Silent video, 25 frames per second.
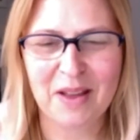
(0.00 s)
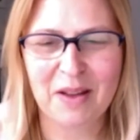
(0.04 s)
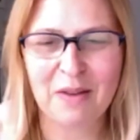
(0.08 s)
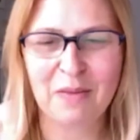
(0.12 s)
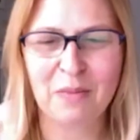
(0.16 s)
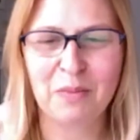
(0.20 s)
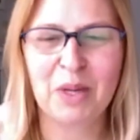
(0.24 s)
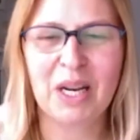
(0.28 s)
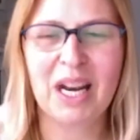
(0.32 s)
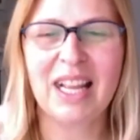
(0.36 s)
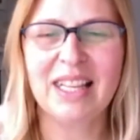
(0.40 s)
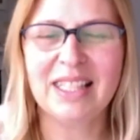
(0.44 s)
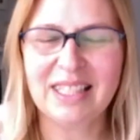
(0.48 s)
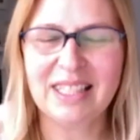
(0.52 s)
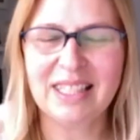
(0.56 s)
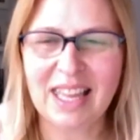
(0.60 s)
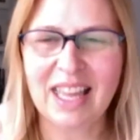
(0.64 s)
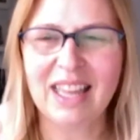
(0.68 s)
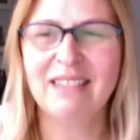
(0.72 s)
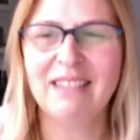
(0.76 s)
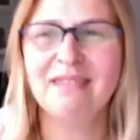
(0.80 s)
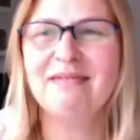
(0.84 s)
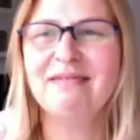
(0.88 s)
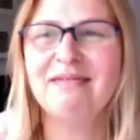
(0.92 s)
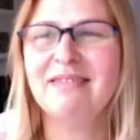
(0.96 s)
when I
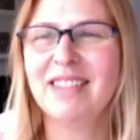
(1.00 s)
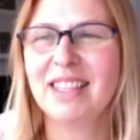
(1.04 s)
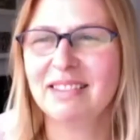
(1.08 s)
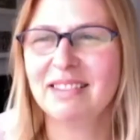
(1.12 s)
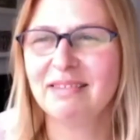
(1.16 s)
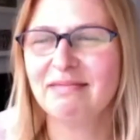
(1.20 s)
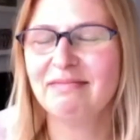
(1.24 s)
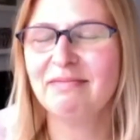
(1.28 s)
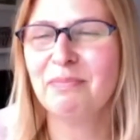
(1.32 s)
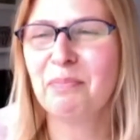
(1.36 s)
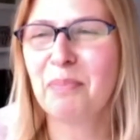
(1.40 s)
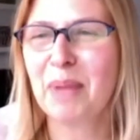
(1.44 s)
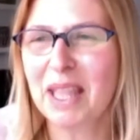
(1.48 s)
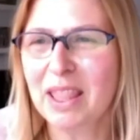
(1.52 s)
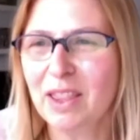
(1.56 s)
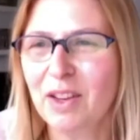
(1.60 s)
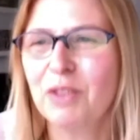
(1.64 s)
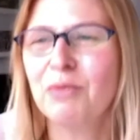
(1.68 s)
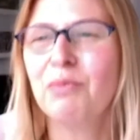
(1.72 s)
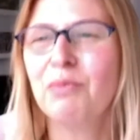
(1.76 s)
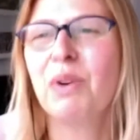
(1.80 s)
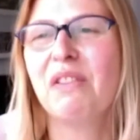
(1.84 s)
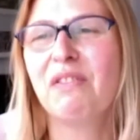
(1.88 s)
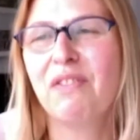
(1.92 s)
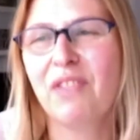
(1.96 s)
say that
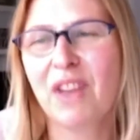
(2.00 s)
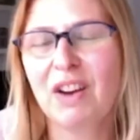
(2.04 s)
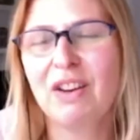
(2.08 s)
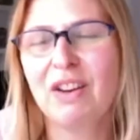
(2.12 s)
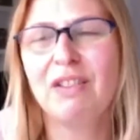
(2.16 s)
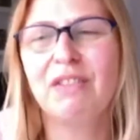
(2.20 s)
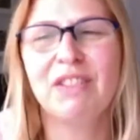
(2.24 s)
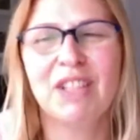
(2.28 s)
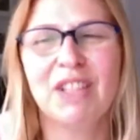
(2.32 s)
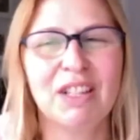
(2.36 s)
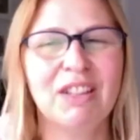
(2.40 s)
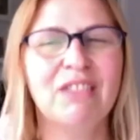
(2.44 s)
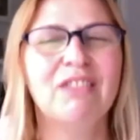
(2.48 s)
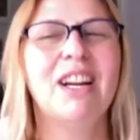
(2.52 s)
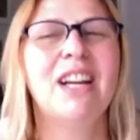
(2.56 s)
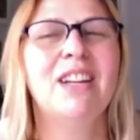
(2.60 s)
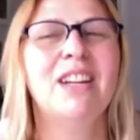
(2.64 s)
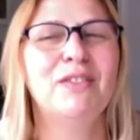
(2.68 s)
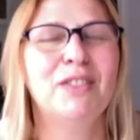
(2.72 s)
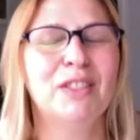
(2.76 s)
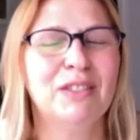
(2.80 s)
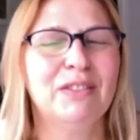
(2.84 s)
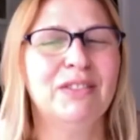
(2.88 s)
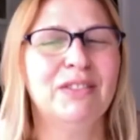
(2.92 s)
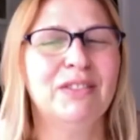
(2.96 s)
Petros, we're very, very
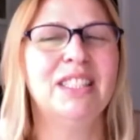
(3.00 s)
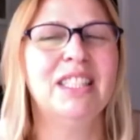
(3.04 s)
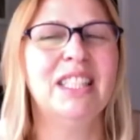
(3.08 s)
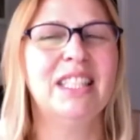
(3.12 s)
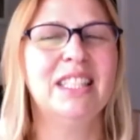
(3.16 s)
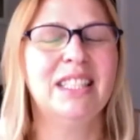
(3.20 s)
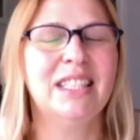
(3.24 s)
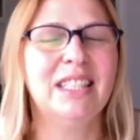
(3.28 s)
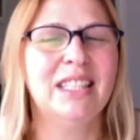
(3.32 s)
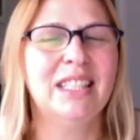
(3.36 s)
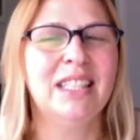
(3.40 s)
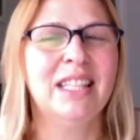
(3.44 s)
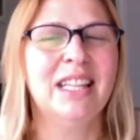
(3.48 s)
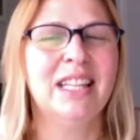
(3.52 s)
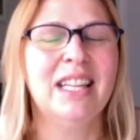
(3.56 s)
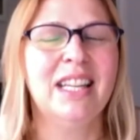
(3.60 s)
grateful for this.